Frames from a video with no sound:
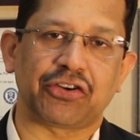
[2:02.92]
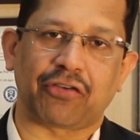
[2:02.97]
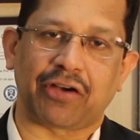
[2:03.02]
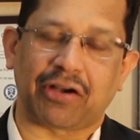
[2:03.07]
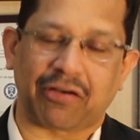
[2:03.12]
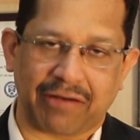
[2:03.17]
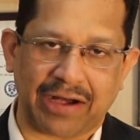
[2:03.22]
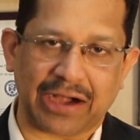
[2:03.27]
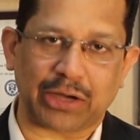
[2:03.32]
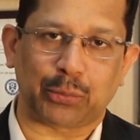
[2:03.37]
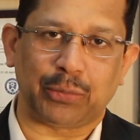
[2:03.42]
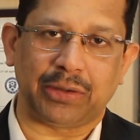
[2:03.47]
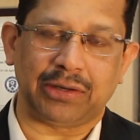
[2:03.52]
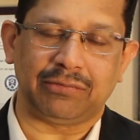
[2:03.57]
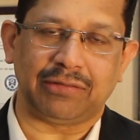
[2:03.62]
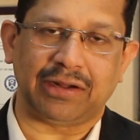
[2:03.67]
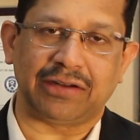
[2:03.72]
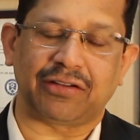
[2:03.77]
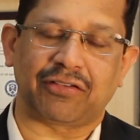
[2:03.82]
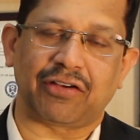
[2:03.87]
retract well,
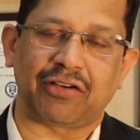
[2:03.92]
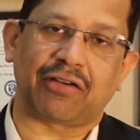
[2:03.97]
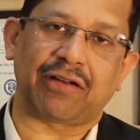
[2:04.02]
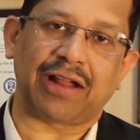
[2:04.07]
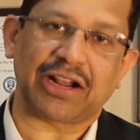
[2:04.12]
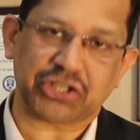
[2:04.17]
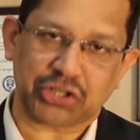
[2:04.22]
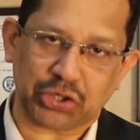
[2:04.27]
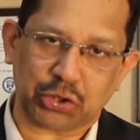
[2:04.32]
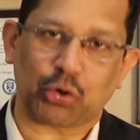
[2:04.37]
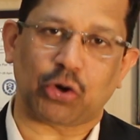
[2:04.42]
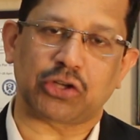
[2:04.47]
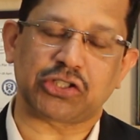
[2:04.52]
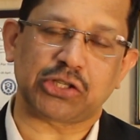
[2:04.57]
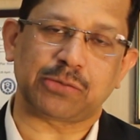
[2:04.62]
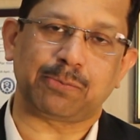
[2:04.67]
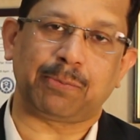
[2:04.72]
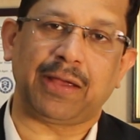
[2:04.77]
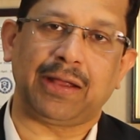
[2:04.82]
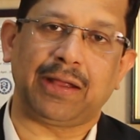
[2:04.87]
and the retraction
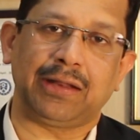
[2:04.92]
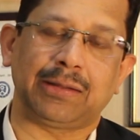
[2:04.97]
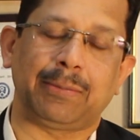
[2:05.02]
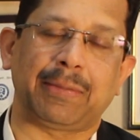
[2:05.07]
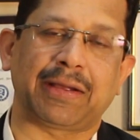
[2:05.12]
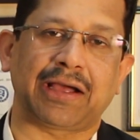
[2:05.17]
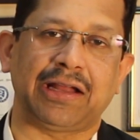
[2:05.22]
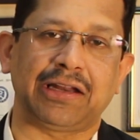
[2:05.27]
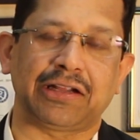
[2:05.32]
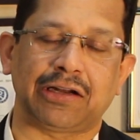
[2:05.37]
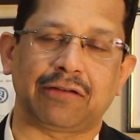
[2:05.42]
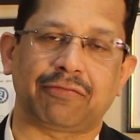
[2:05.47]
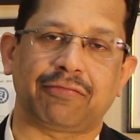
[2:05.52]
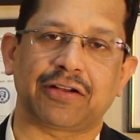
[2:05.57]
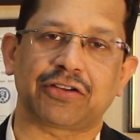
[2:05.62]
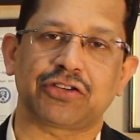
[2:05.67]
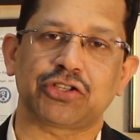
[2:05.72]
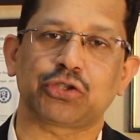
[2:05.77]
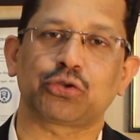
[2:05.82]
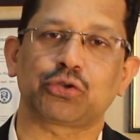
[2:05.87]
causes pain. The mechanical
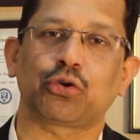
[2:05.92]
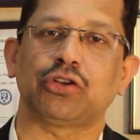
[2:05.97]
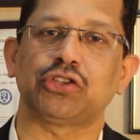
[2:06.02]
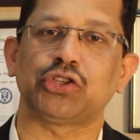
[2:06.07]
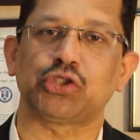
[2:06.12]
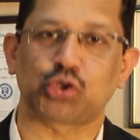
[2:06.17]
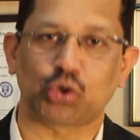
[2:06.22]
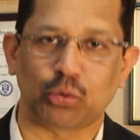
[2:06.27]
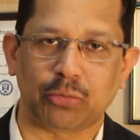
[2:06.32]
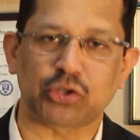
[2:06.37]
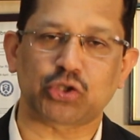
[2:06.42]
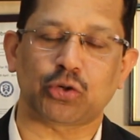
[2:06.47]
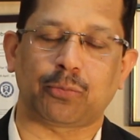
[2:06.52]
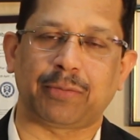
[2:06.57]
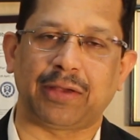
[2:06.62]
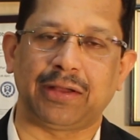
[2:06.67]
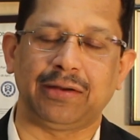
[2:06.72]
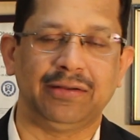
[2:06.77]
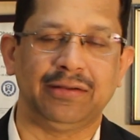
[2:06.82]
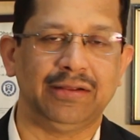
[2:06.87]
friction causes too much of
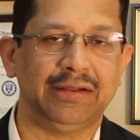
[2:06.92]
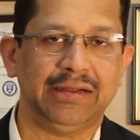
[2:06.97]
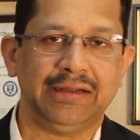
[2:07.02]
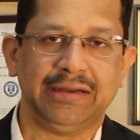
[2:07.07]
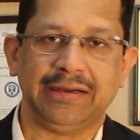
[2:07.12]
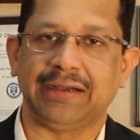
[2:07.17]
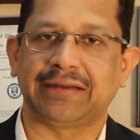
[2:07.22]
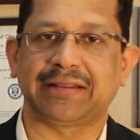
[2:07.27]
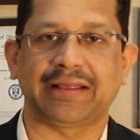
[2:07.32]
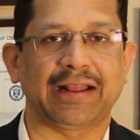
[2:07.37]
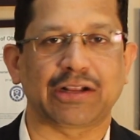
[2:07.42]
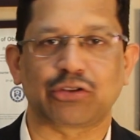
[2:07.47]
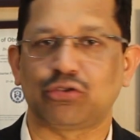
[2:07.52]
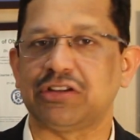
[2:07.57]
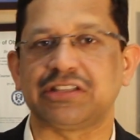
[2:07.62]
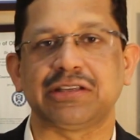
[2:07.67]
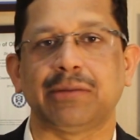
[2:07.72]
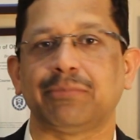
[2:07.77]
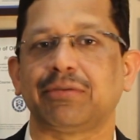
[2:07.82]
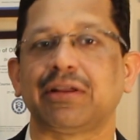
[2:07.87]
pain. It can
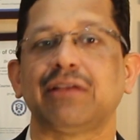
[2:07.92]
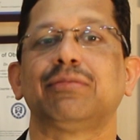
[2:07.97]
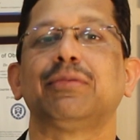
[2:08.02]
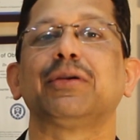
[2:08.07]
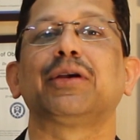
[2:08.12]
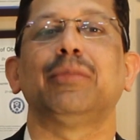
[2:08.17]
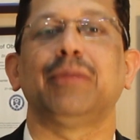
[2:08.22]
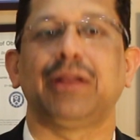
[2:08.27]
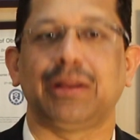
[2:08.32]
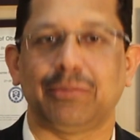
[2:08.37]
actually sometimes become an